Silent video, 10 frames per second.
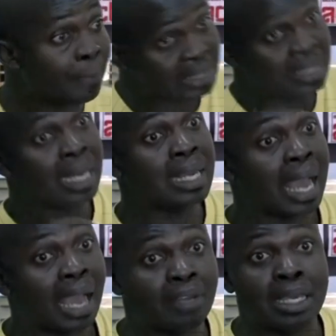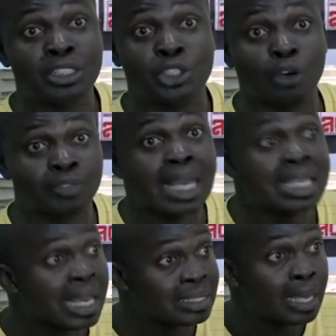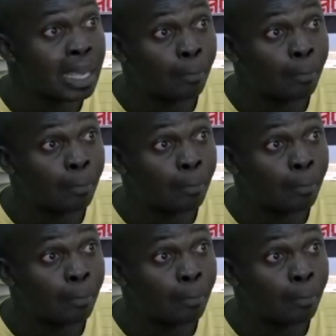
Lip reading: personally, I have a history of 10 years